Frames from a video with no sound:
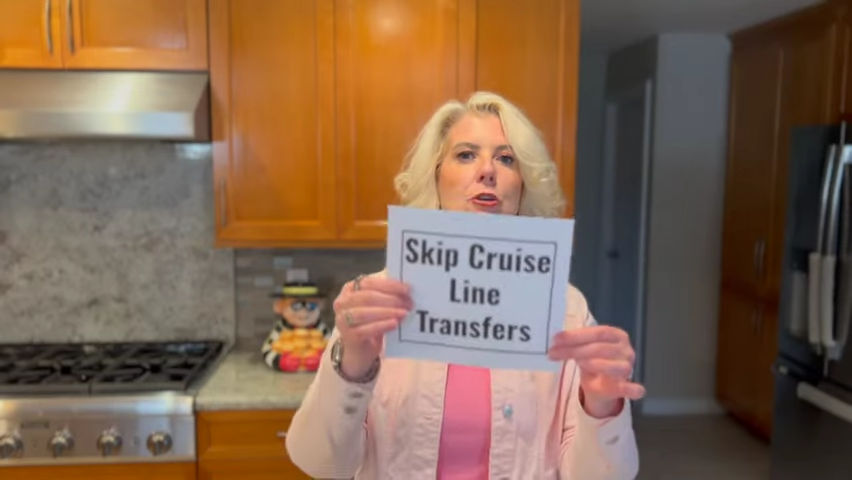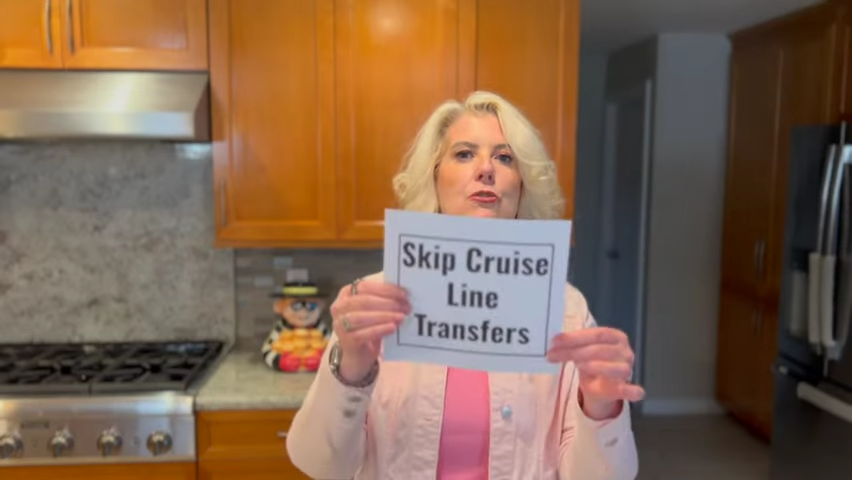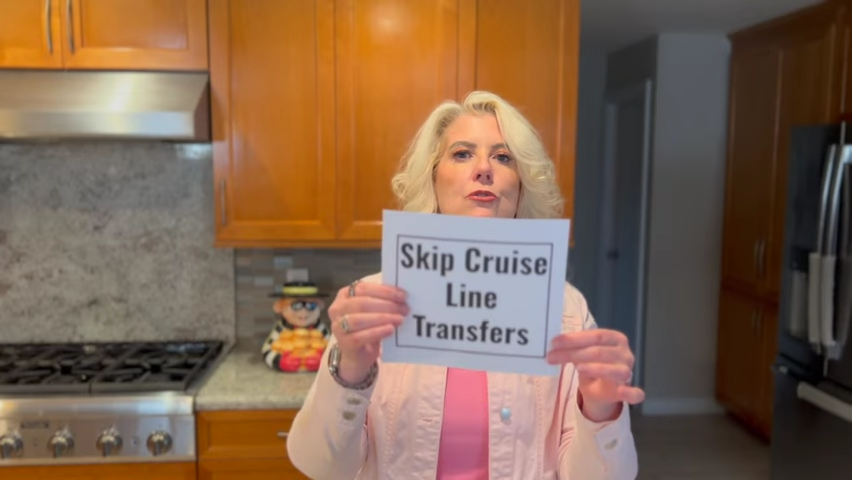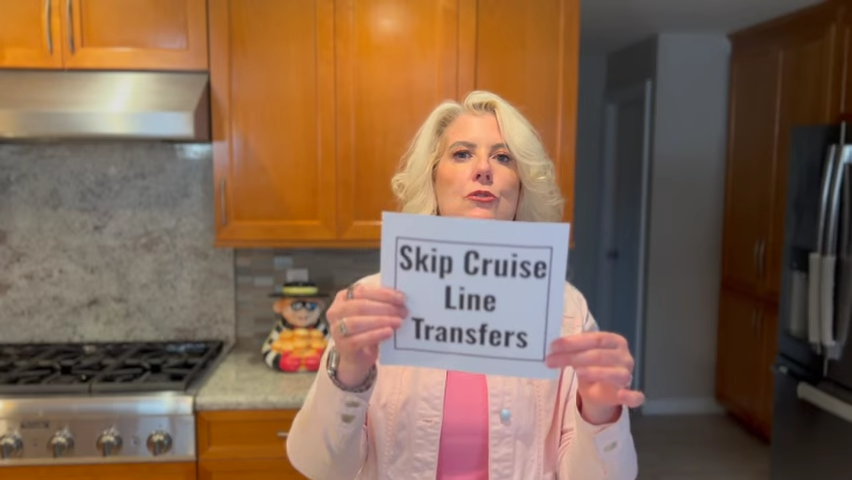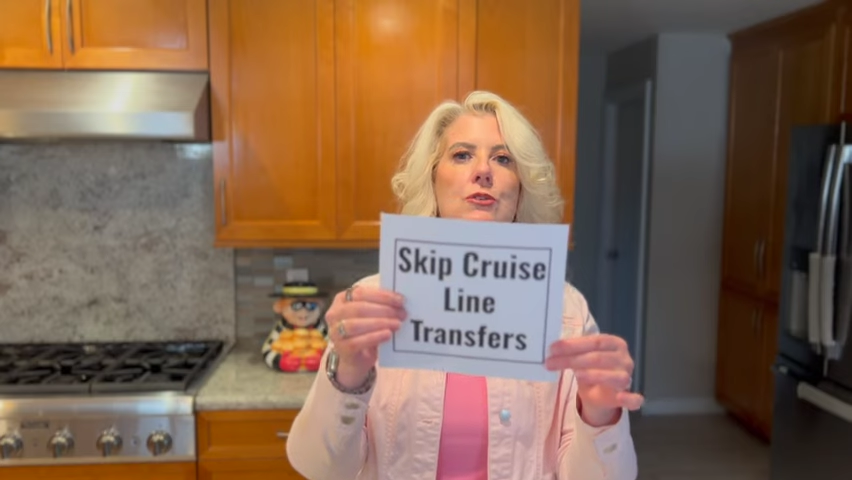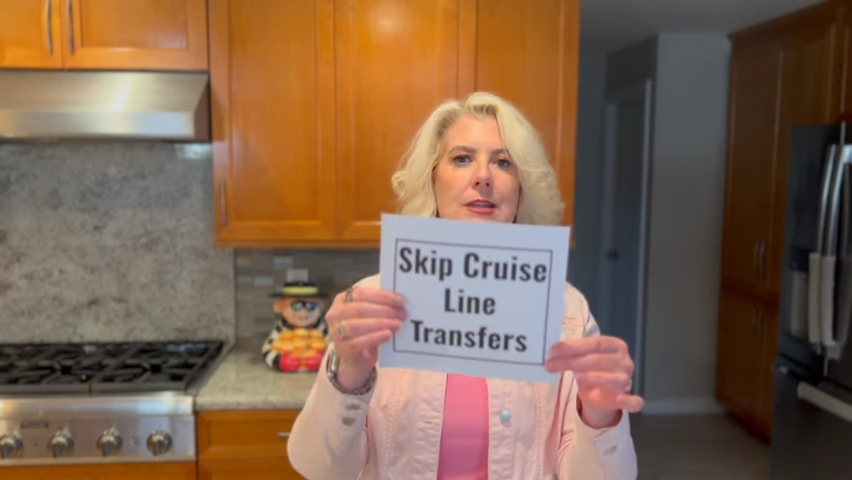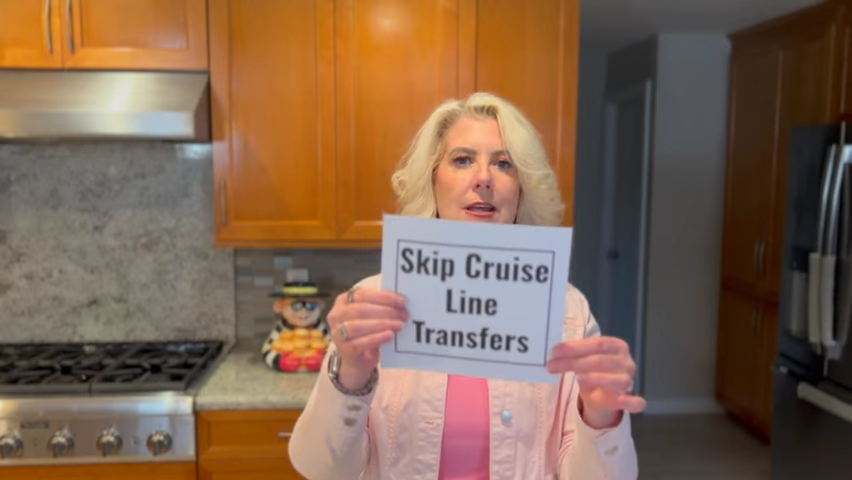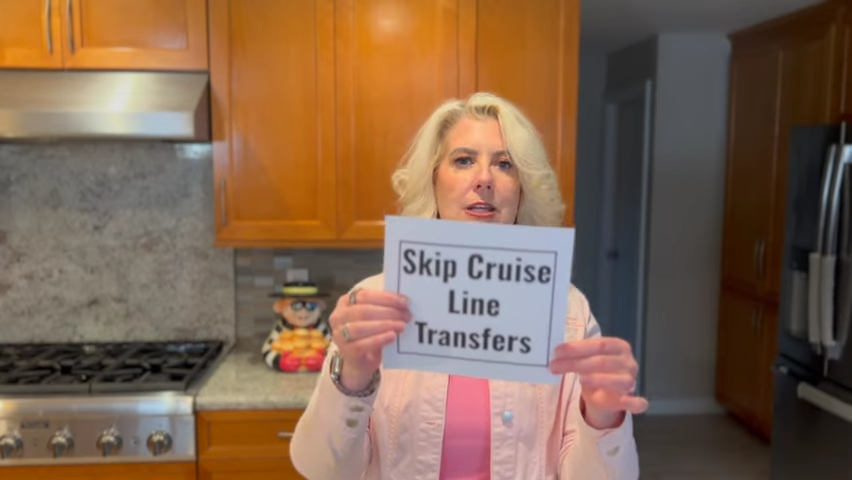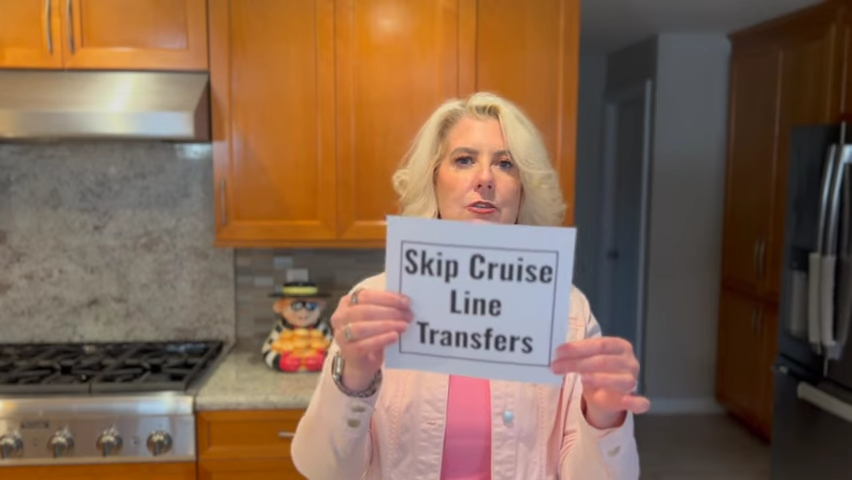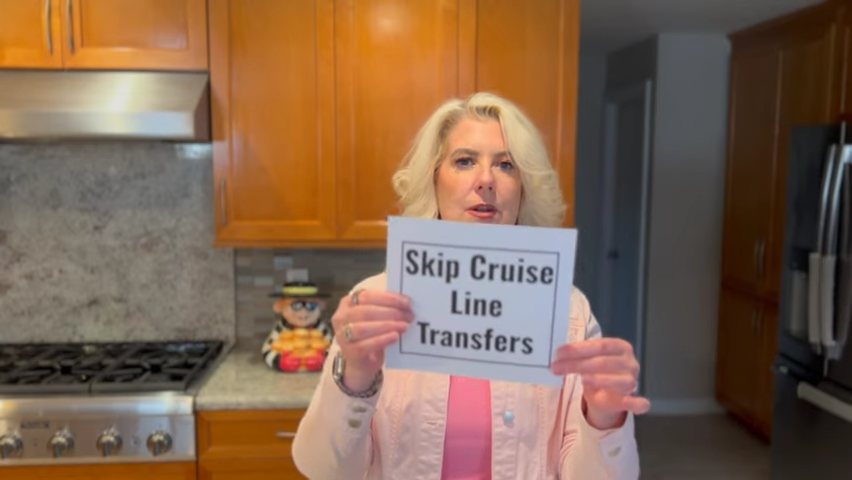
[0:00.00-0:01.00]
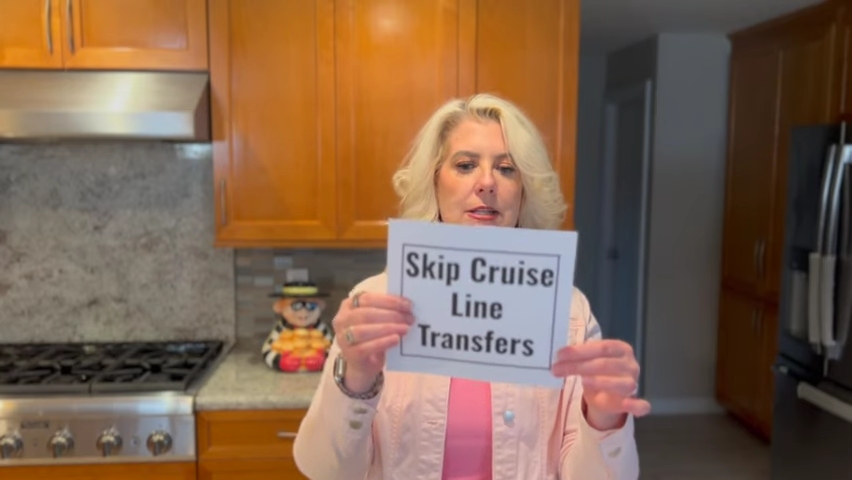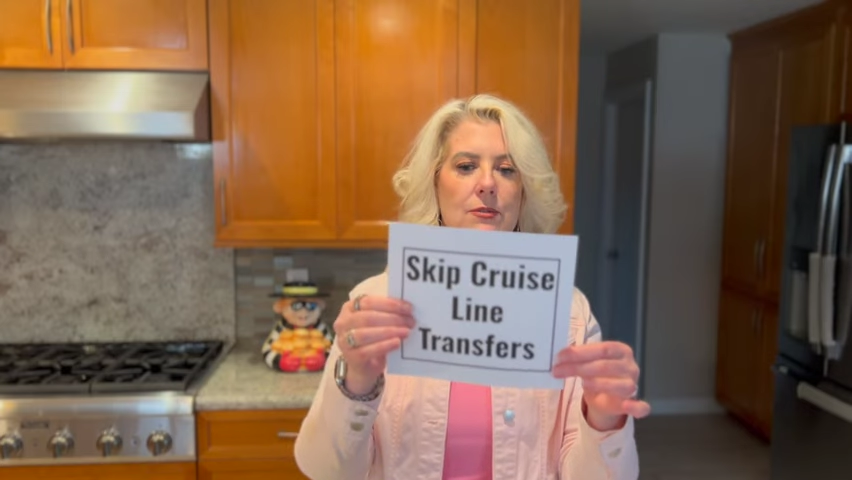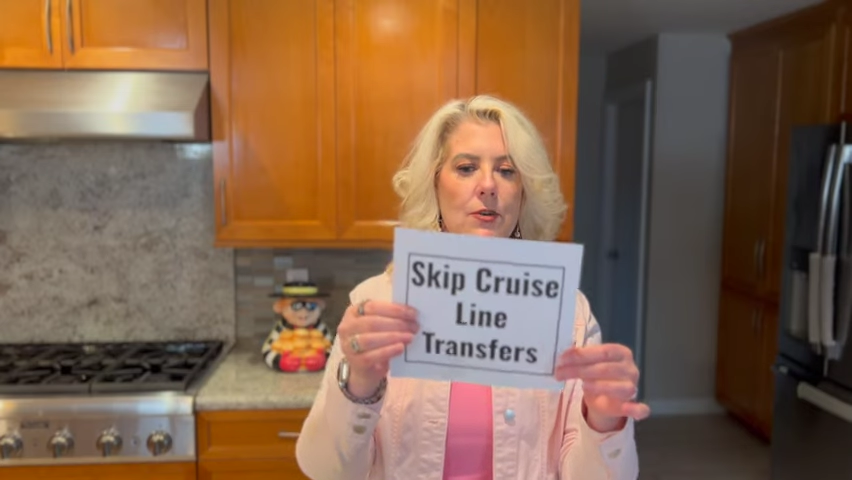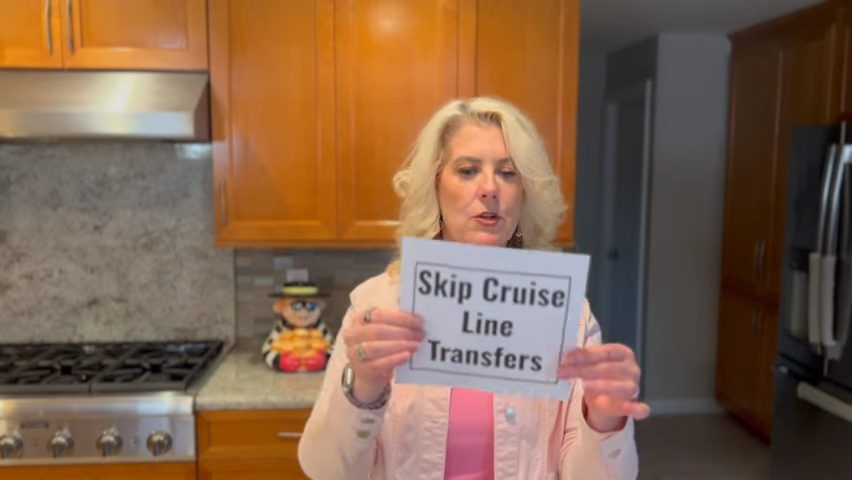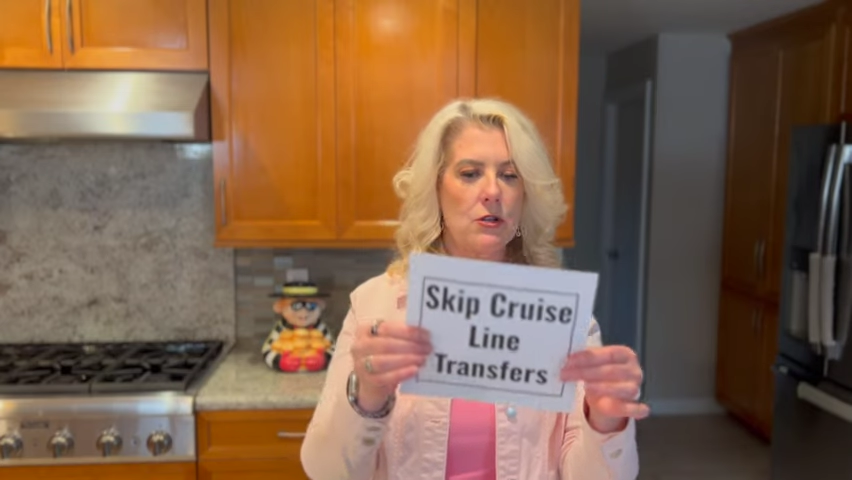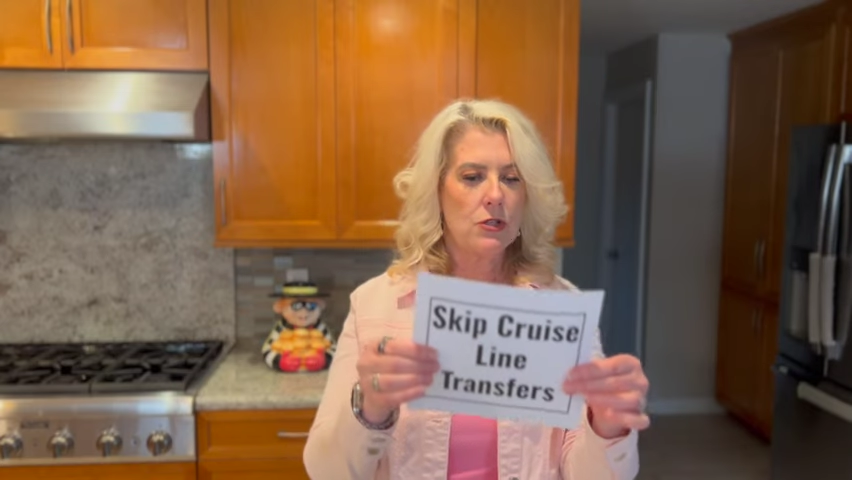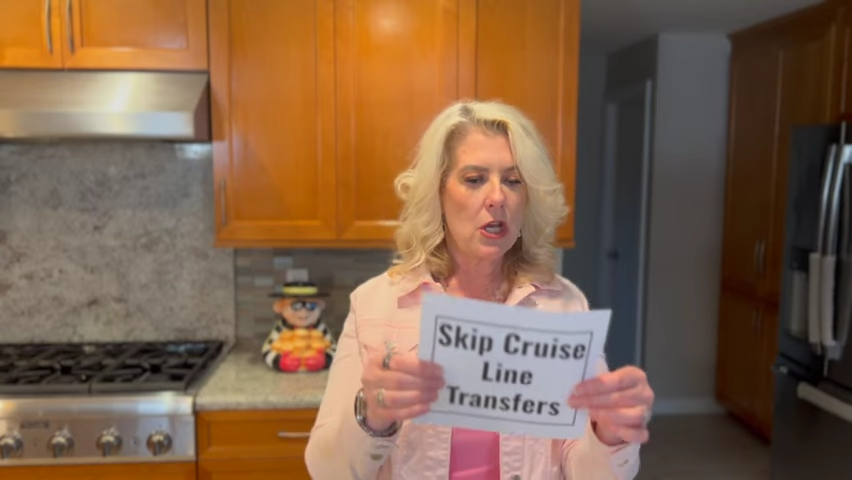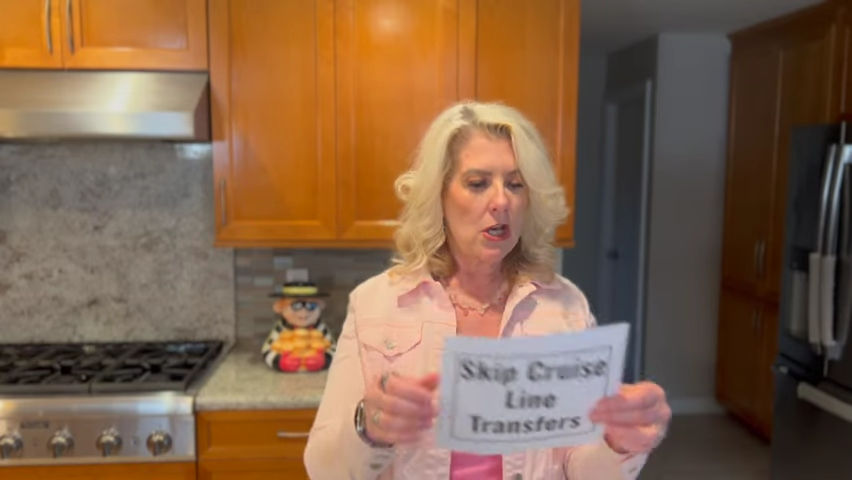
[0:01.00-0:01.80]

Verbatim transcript: cruise line transfers.